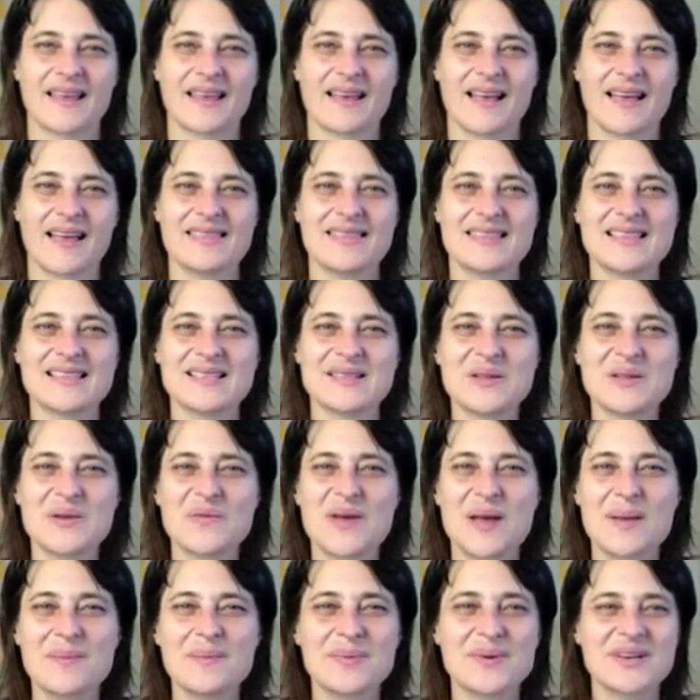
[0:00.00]
On this
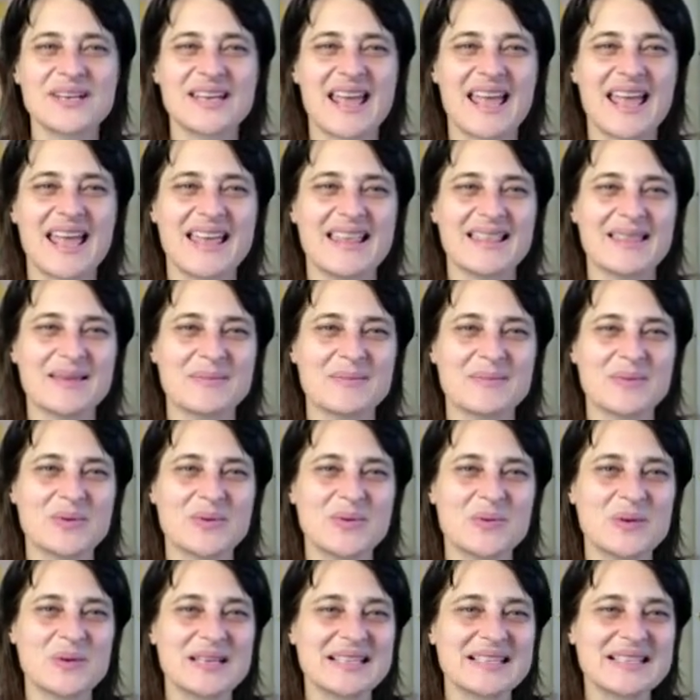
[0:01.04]
November day, the
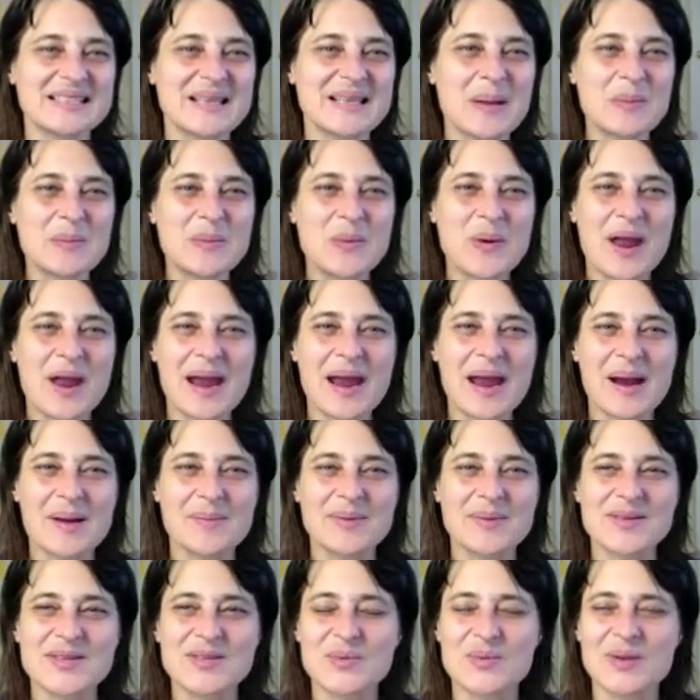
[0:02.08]
moon is somewhere
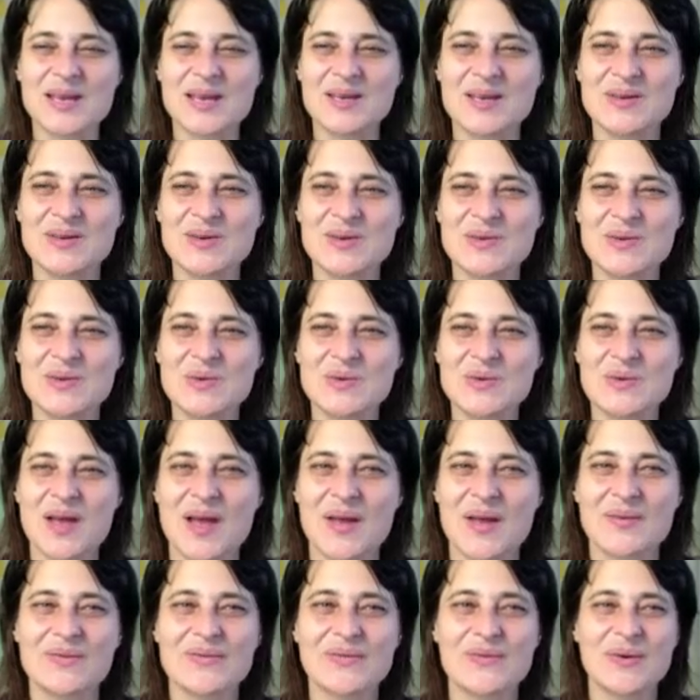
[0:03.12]
between new
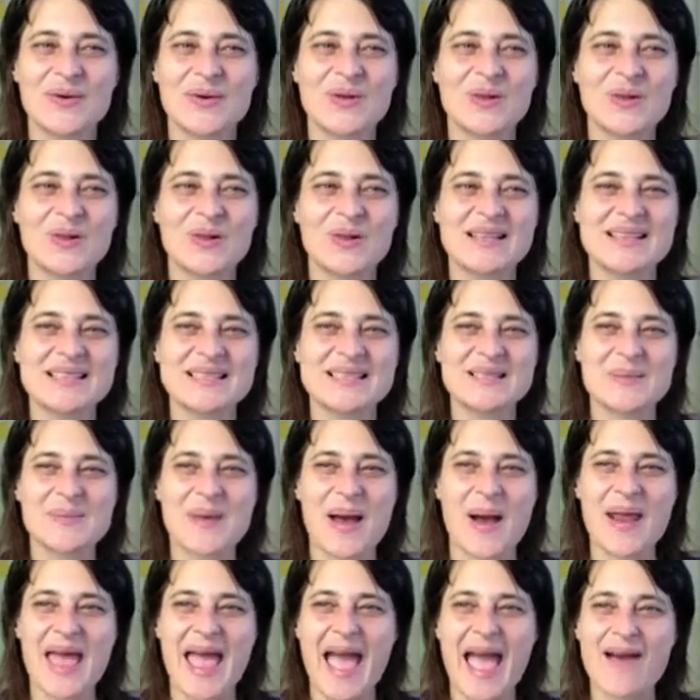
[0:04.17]
and full. It's
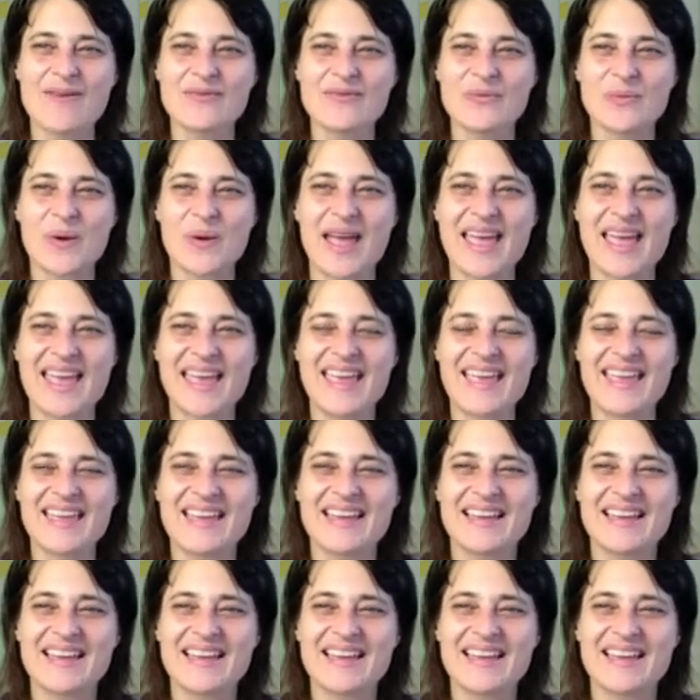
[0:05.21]
about halfway.